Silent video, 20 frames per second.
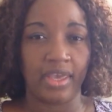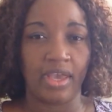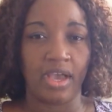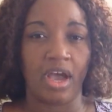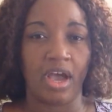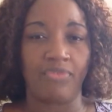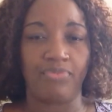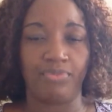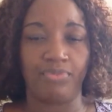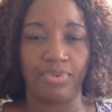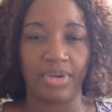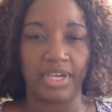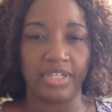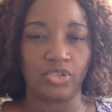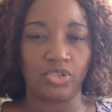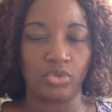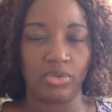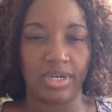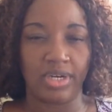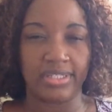of
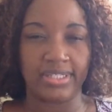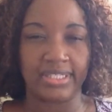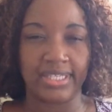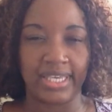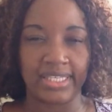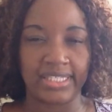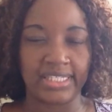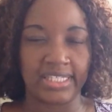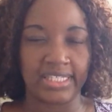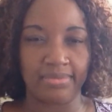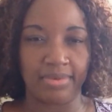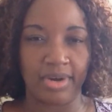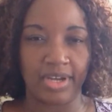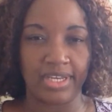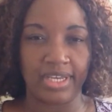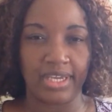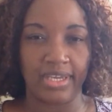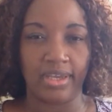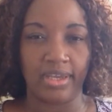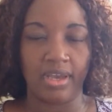breakthrough, your
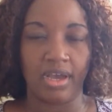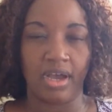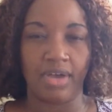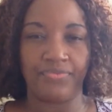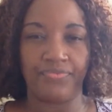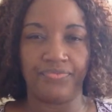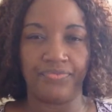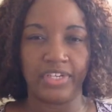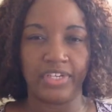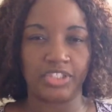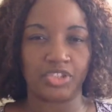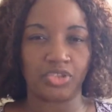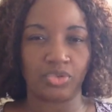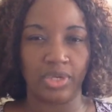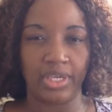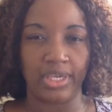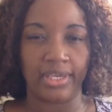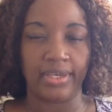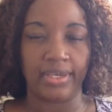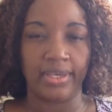testimony of
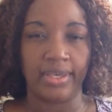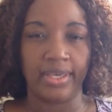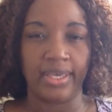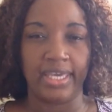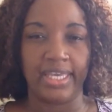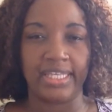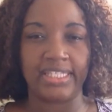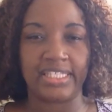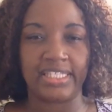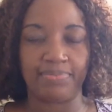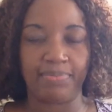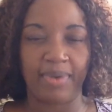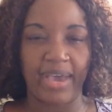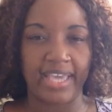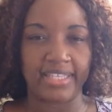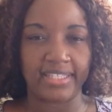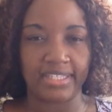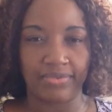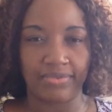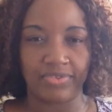victory in
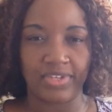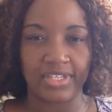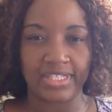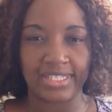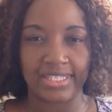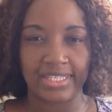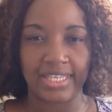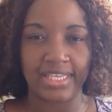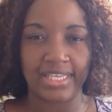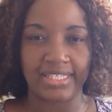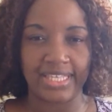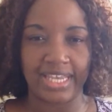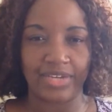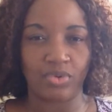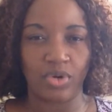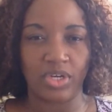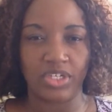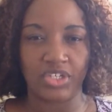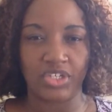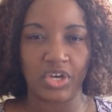spite of the things that
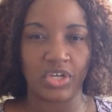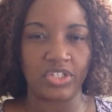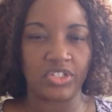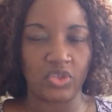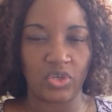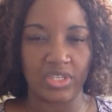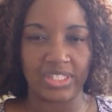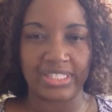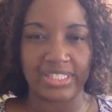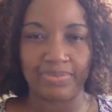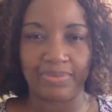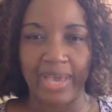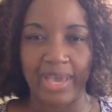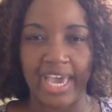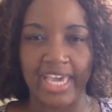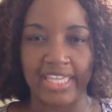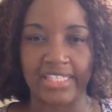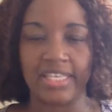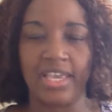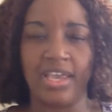were done to you, in
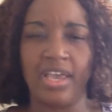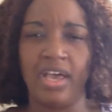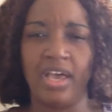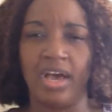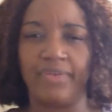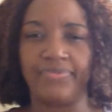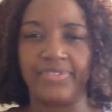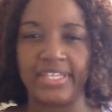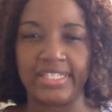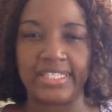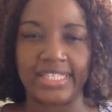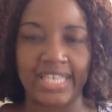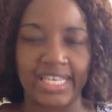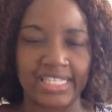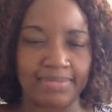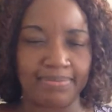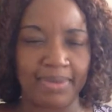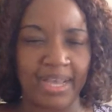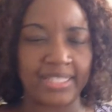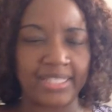spite of the
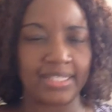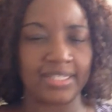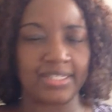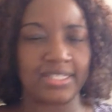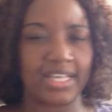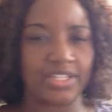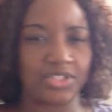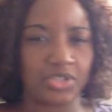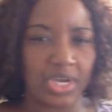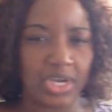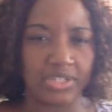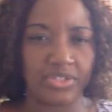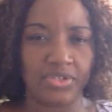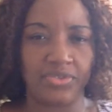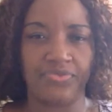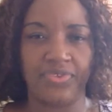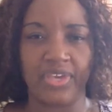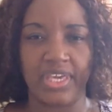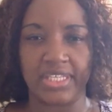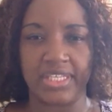test battles that you had to
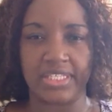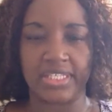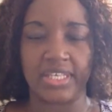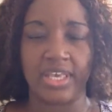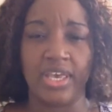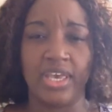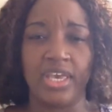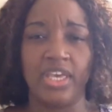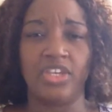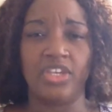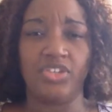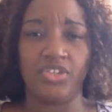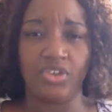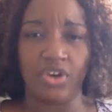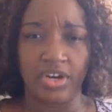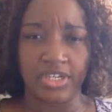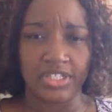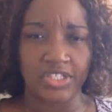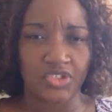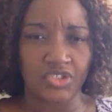face.
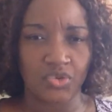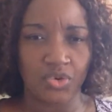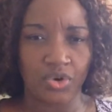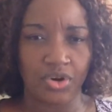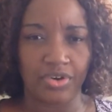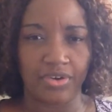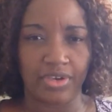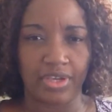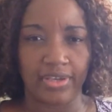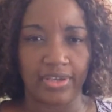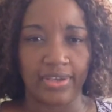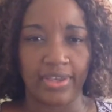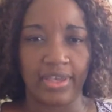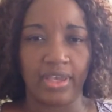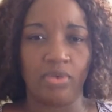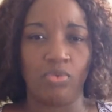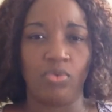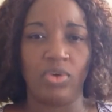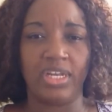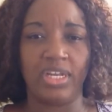Your story
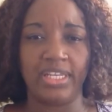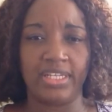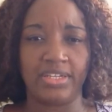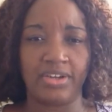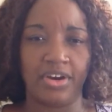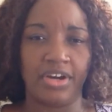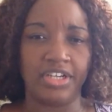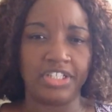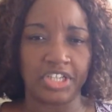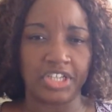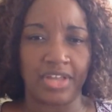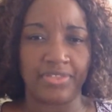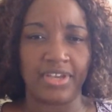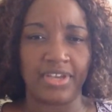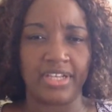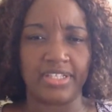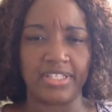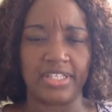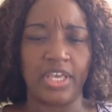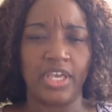will encourage
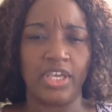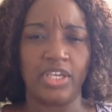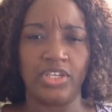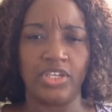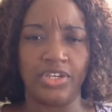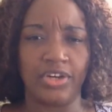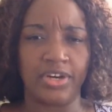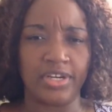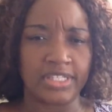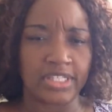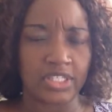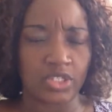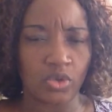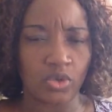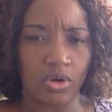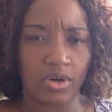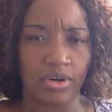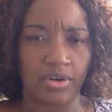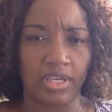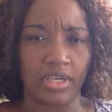others. Your
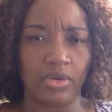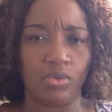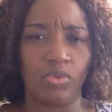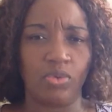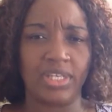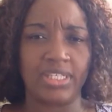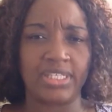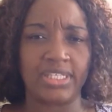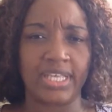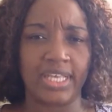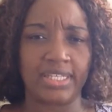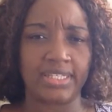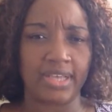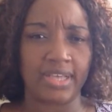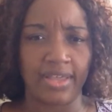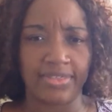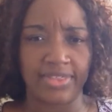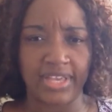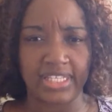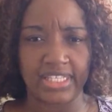story will set
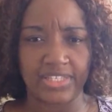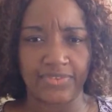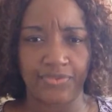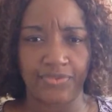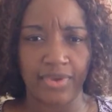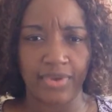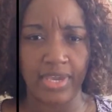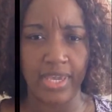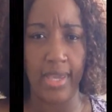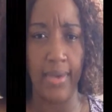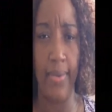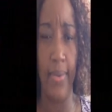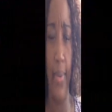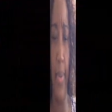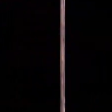others free.